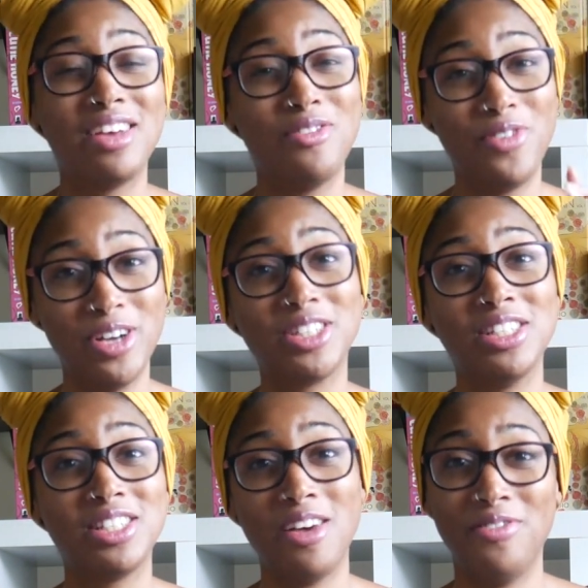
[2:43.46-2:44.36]

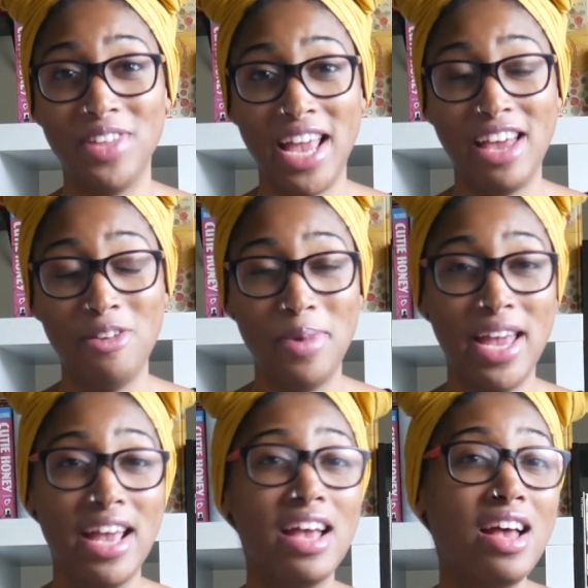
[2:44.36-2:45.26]
versions of the
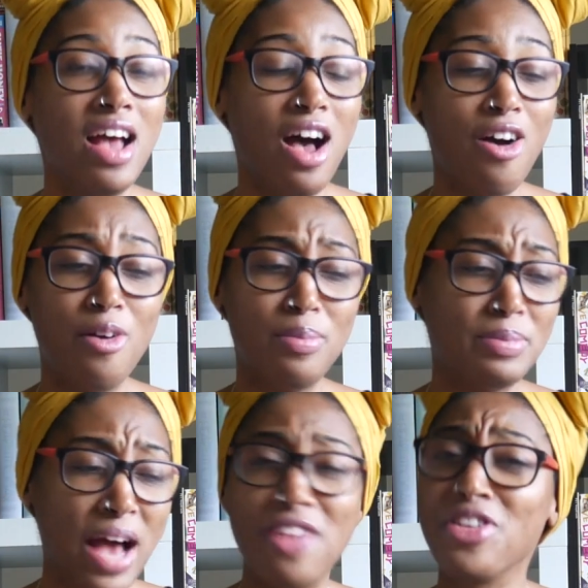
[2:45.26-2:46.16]
anime.
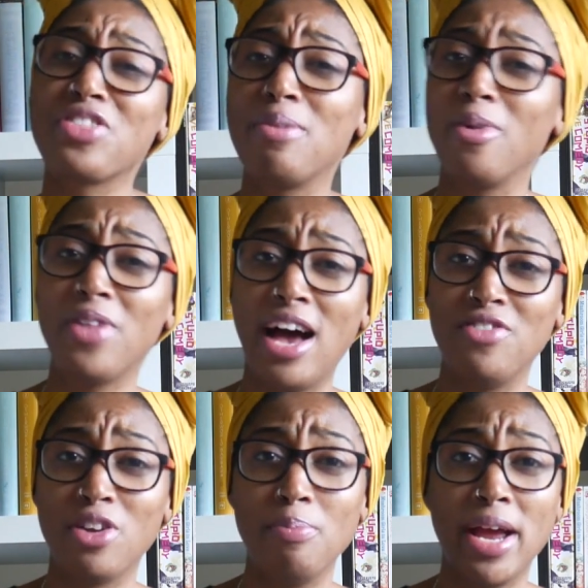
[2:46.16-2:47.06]
I think they both have
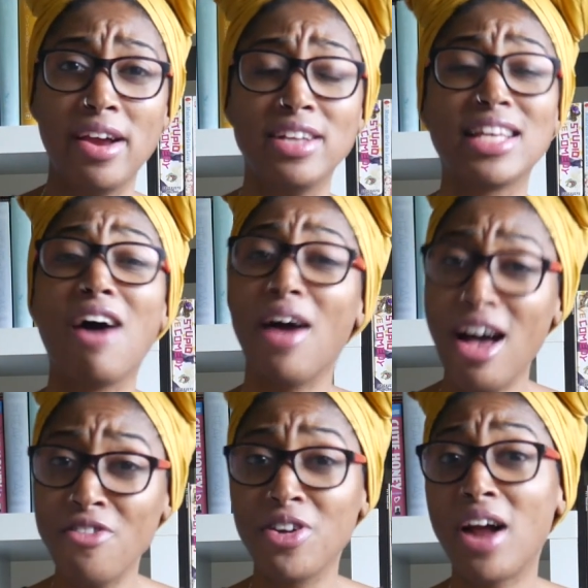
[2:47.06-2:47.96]
their merits.
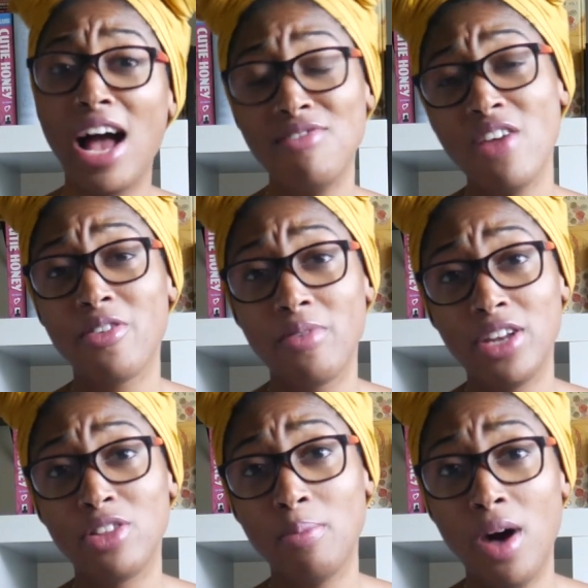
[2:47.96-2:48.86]
However, I've never
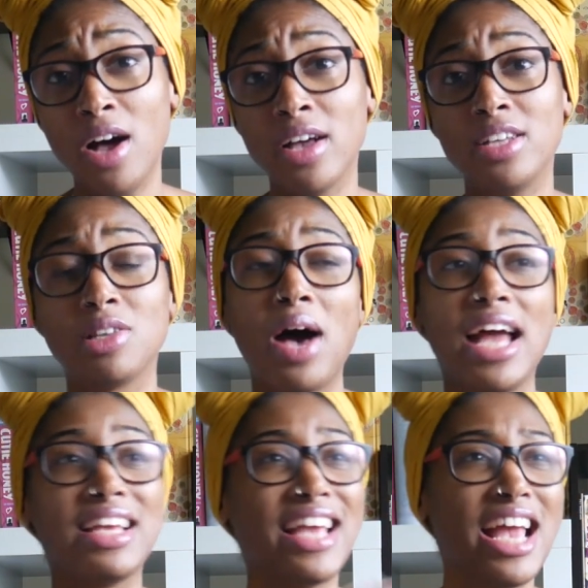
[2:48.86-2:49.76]
read the manga, so
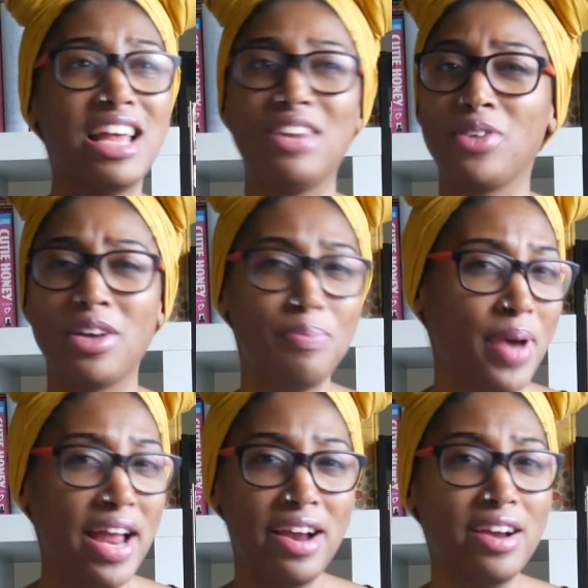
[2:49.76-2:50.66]
I can't
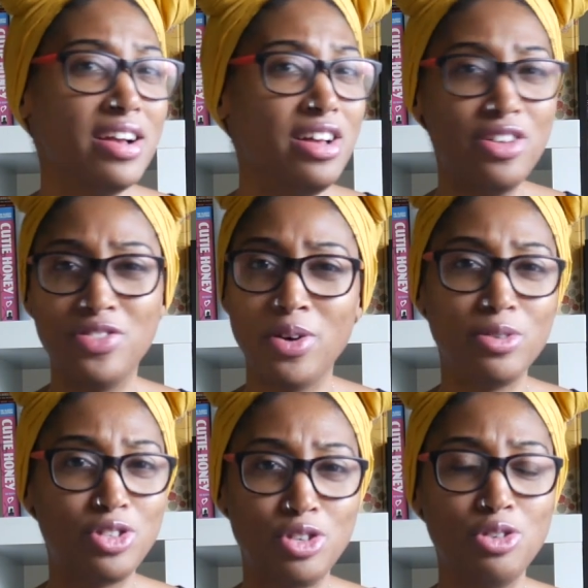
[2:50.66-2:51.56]
compare
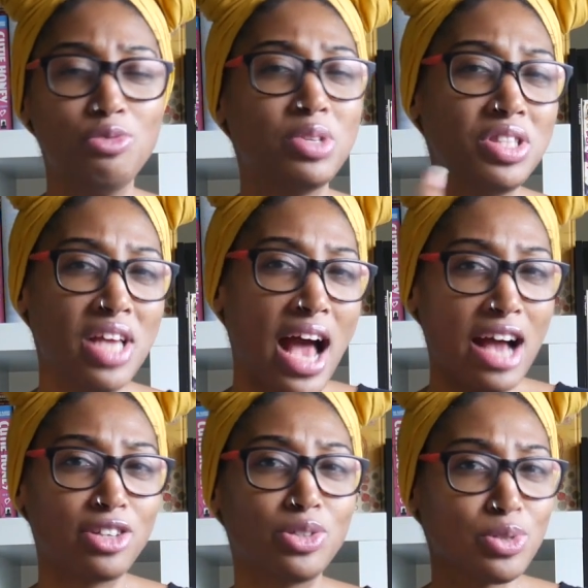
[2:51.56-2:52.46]
those two with the
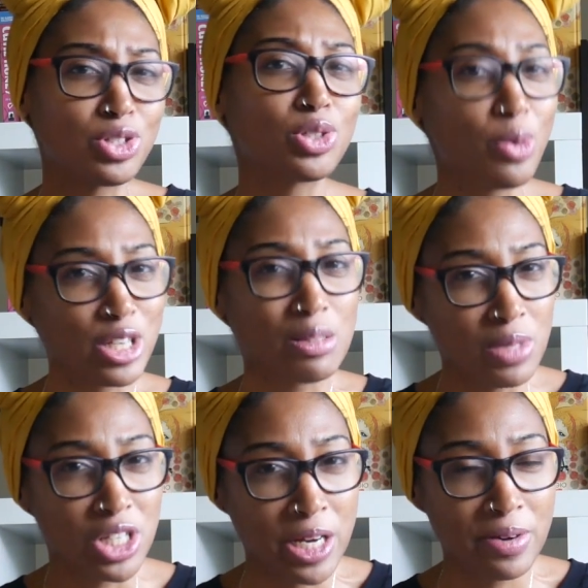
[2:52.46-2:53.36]
actual source
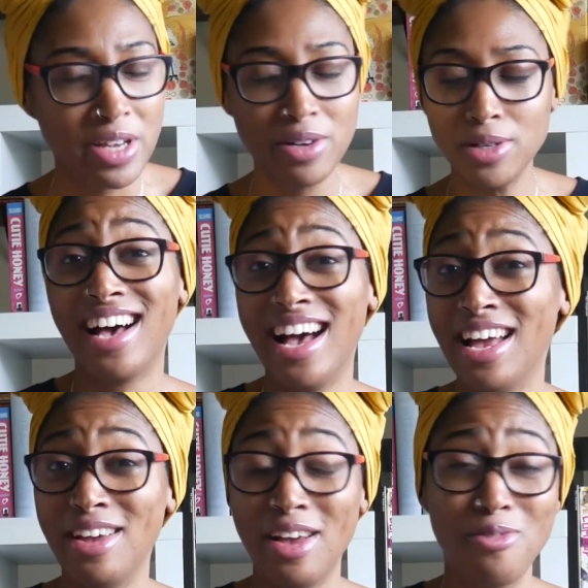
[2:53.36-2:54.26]
material. I
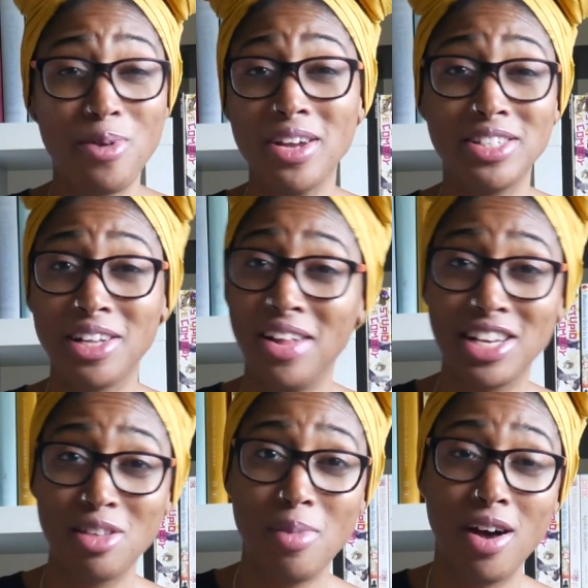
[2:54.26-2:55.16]
have wanted to
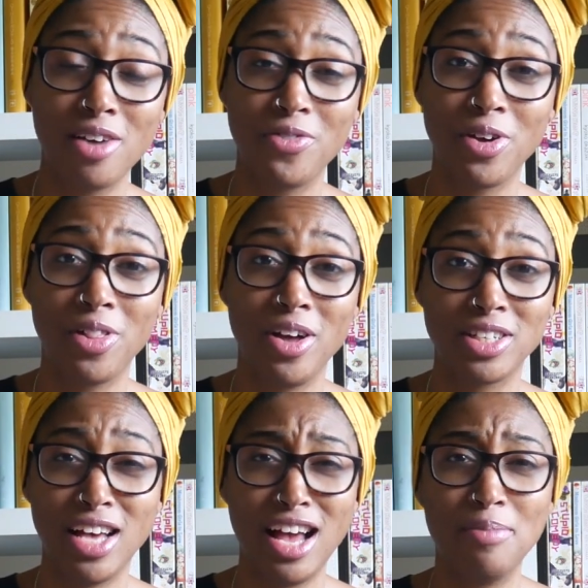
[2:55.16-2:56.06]
collect the manga for a long
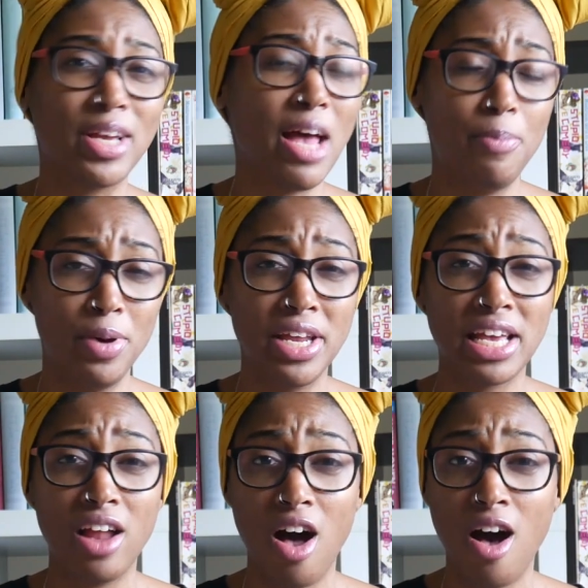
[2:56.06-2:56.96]
time but kept putting
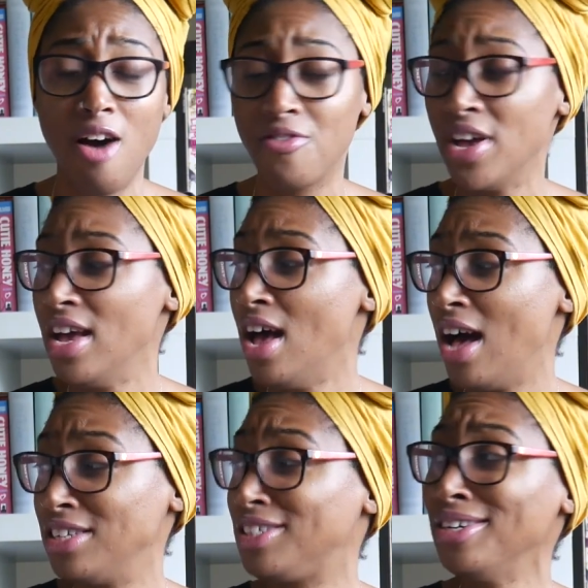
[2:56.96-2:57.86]
it off
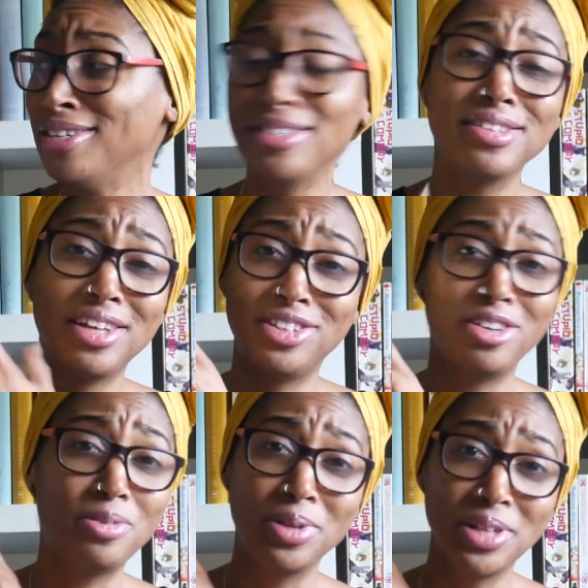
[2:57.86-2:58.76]
until they
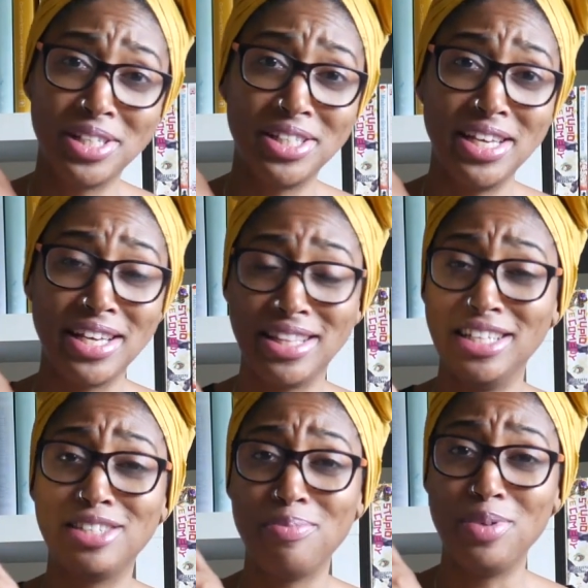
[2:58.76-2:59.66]
started releasing
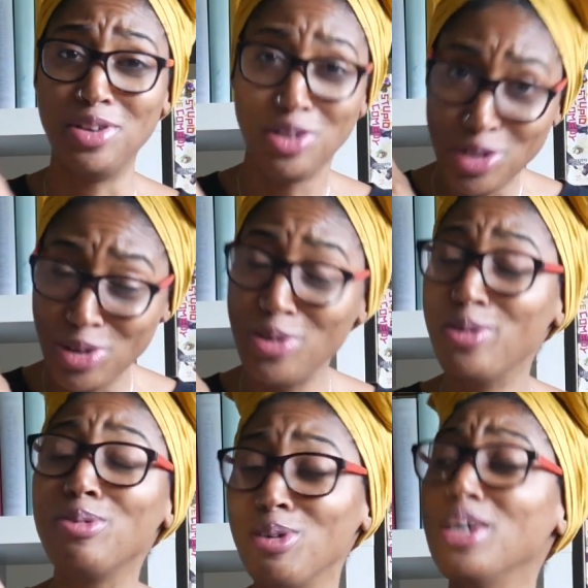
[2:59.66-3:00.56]
these
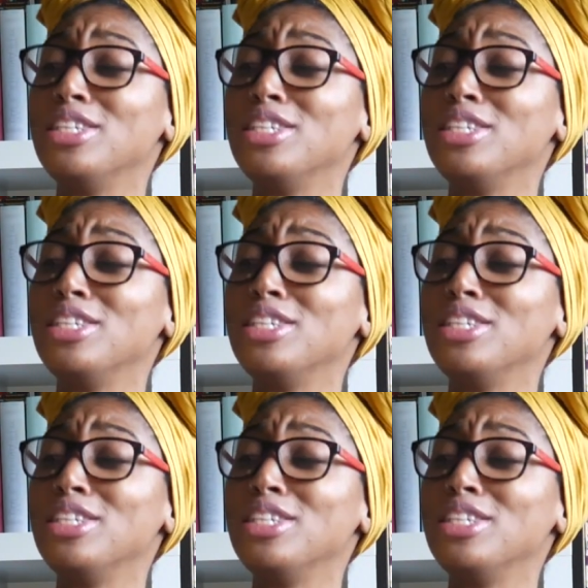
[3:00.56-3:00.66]
beautiful,